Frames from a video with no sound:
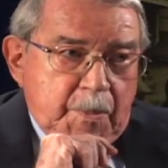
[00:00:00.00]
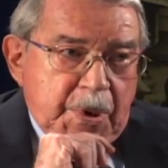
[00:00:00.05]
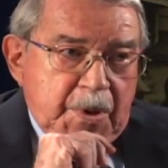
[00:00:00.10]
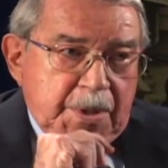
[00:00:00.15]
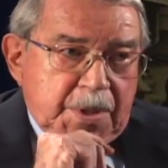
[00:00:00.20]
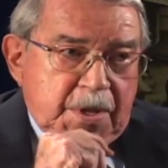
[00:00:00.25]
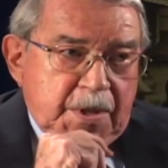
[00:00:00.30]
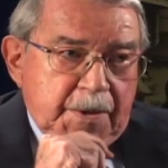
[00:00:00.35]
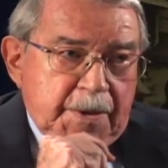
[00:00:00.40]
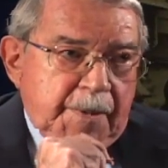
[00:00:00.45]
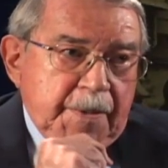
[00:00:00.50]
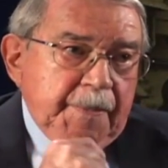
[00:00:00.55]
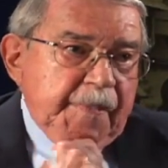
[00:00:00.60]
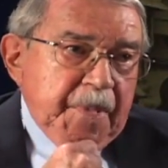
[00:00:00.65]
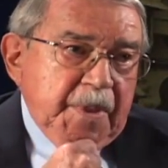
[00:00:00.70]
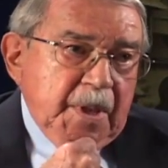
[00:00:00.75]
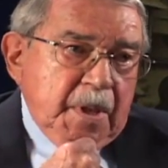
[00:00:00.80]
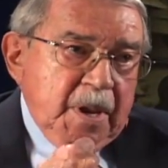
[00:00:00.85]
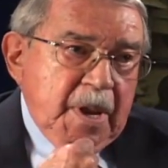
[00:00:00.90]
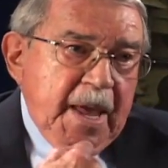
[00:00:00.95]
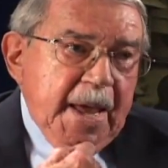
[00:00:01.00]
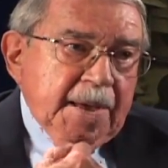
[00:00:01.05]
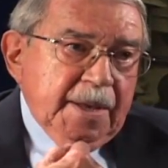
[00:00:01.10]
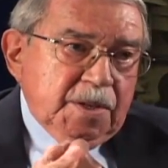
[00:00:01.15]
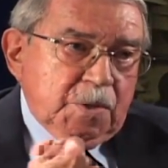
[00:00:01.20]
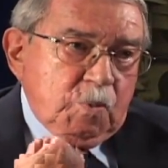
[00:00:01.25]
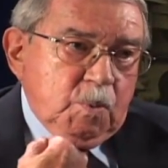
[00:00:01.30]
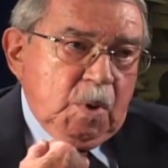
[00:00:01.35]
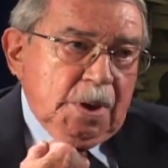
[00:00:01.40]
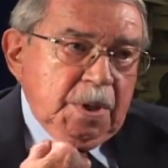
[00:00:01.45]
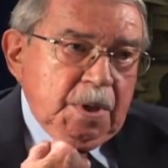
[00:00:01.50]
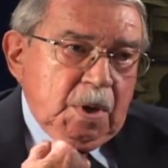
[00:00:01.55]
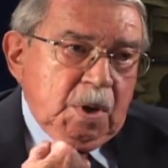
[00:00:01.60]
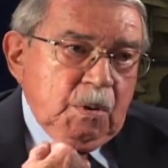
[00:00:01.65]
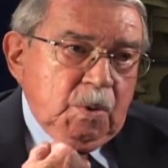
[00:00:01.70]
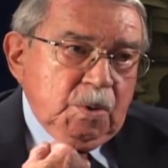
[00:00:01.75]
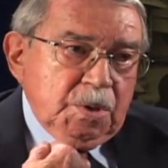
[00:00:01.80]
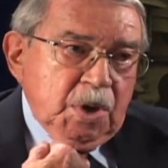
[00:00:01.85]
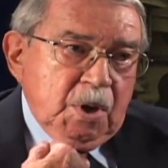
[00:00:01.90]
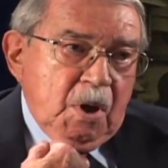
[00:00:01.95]
put the last one that
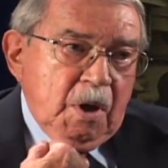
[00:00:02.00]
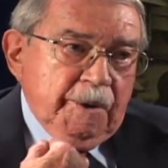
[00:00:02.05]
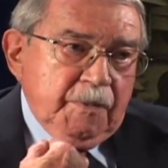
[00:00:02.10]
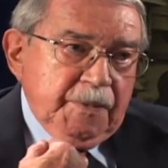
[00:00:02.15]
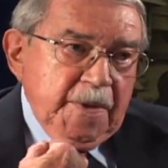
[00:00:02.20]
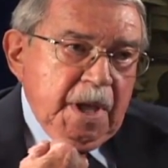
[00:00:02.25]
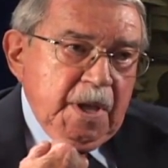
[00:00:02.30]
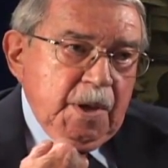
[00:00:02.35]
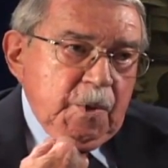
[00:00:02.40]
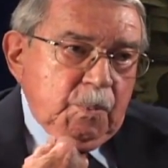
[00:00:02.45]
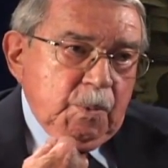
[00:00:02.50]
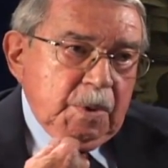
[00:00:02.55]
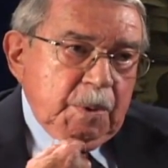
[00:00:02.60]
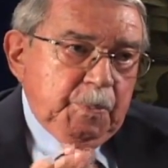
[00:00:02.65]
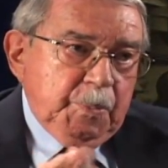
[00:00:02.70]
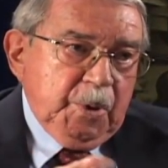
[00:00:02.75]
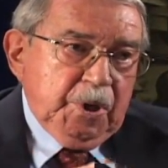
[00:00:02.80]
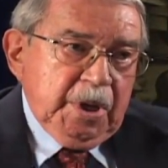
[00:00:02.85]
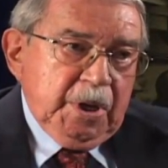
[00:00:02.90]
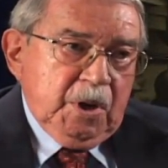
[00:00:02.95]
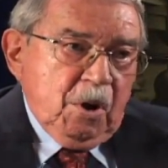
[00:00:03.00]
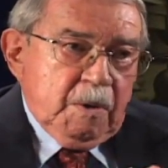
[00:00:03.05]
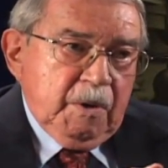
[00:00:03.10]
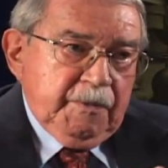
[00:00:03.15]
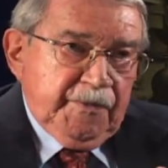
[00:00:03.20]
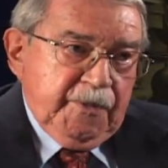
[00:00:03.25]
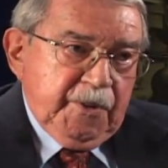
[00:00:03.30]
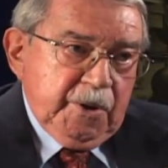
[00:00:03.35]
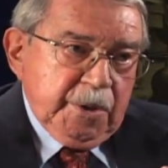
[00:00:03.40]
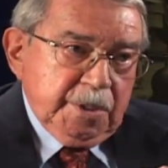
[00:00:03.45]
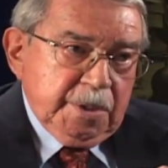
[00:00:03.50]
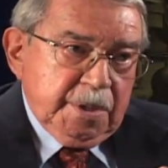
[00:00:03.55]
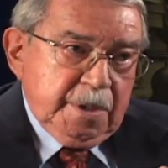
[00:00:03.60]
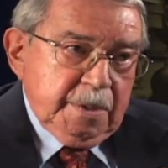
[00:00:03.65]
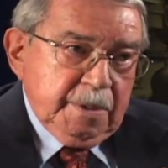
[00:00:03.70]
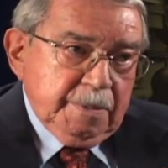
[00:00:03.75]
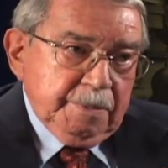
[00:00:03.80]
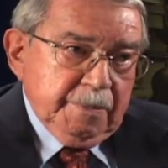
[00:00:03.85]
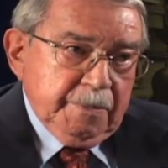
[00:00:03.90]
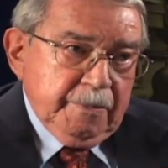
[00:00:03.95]
goes off, would put it on first.
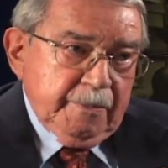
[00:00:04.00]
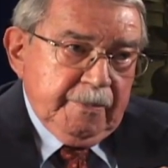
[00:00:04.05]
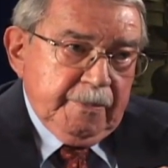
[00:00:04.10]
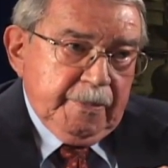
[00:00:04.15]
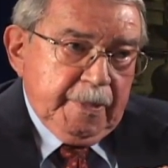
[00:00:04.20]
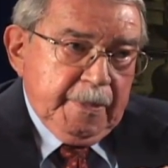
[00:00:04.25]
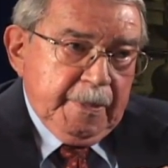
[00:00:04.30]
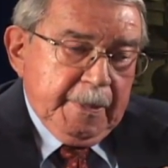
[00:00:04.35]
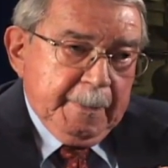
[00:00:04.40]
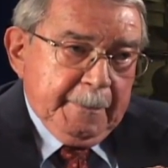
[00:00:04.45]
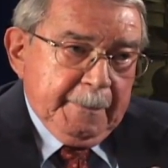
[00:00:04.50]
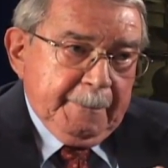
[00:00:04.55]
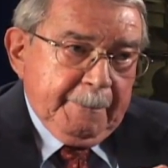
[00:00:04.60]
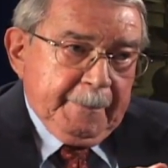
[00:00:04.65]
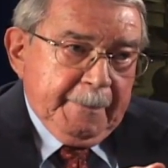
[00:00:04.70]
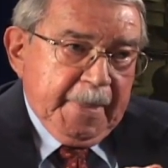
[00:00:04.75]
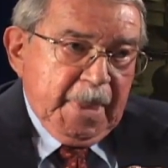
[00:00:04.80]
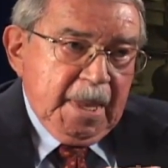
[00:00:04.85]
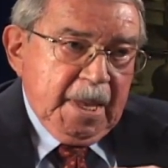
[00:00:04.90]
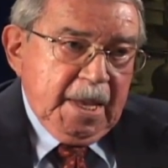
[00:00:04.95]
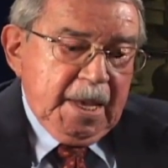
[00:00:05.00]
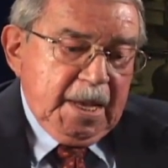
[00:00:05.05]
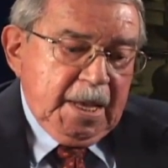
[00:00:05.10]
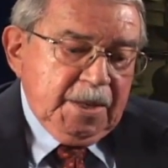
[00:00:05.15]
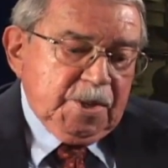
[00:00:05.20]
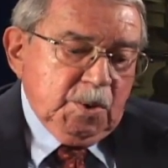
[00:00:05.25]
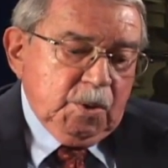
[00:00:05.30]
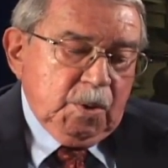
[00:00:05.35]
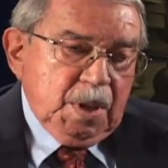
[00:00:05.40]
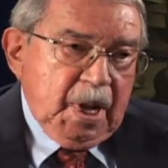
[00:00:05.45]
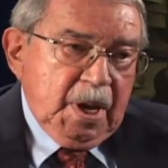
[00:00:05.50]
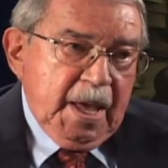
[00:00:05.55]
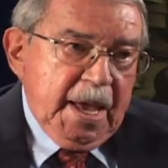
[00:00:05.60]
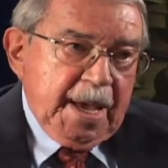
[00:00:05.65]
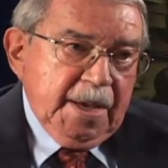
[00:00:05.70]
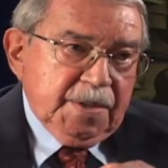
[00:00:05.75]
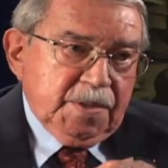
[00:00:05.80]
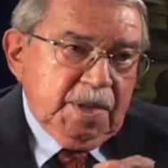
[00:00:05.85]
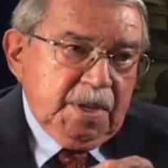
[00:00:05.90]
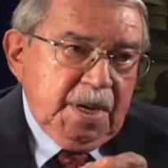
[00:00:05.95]
And so the
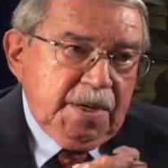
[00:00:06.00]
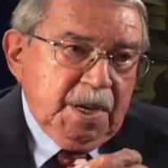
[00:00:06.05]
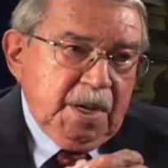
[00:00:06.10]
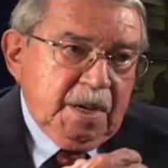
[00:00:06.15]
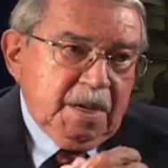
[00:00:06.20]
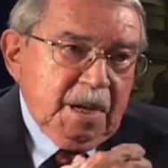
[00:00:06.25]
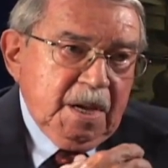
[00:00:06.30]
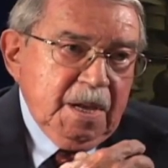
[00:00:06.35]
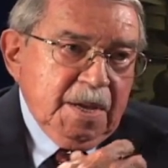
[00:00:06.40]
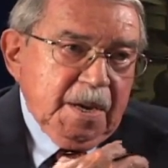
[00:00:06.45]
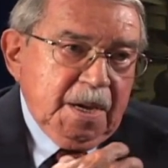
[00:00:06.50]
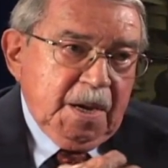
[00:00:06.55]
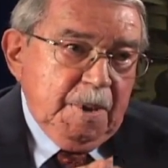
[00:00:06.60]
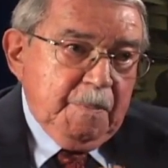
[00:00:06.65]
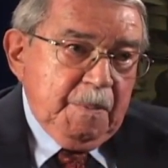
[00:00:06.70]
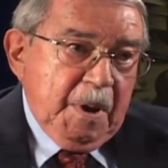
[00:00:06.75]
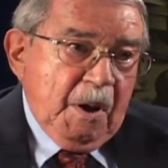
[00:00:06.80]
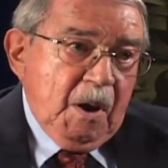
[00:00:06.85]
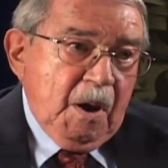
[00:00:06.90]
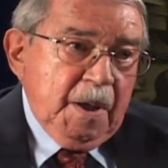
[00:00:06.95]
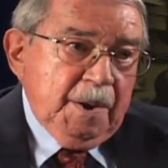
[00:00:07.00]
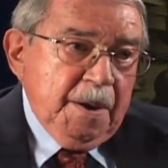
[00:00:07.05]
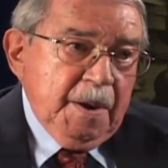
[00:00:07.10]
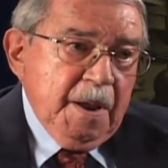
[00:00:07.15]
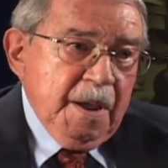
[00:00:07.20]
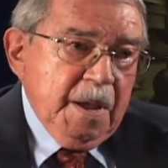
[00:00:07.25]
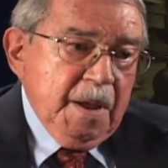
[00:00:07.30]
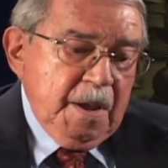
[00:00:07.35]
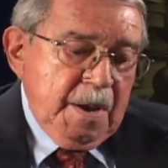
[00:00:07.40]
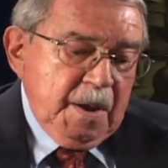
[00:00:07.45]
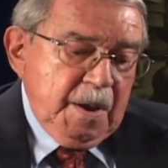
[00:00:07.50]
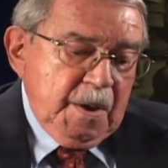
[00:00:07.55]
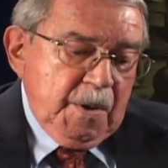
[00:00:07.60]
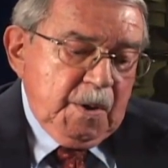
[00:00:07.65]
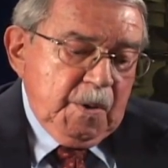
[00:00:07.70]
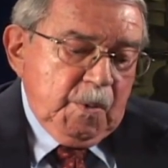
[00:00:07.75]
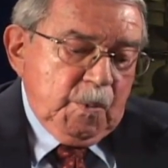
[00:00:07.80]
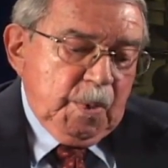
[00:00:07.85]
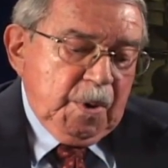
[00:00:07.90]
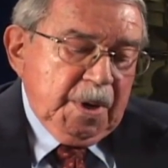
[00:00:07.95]
last thing to come on
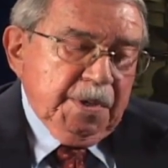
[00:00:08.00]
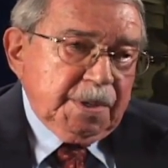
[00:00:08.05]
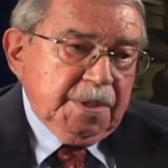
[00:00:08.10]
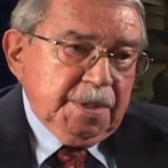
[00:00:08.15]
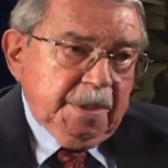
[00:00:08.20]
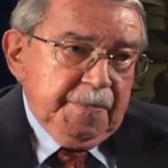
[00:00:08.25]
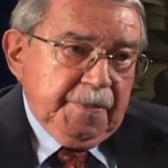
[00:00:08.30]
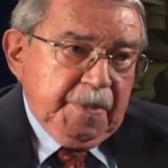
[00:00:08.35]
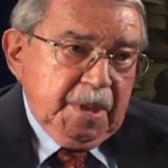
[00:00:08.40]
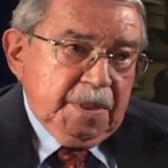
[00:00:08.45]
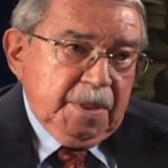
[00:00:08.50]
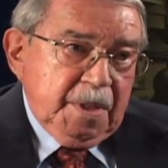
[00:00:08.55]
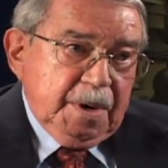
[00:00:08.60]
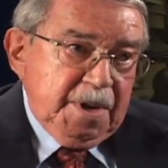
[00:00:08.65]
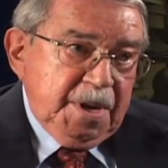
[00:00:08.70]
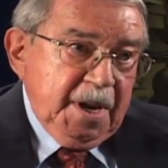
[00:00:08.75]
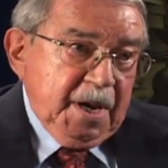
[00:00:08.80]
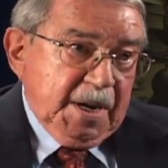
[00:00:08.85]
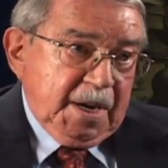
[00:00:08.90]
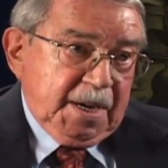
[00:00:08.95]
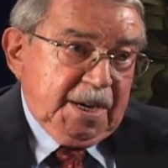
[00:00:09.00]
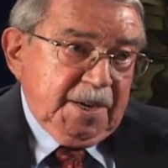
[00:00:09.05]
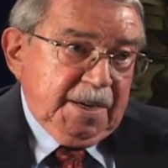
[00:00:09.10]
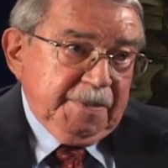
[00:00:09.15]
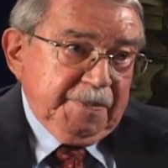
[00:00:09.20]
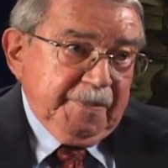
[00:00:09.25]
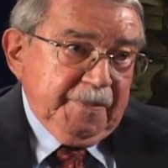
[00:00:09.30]
was the duck,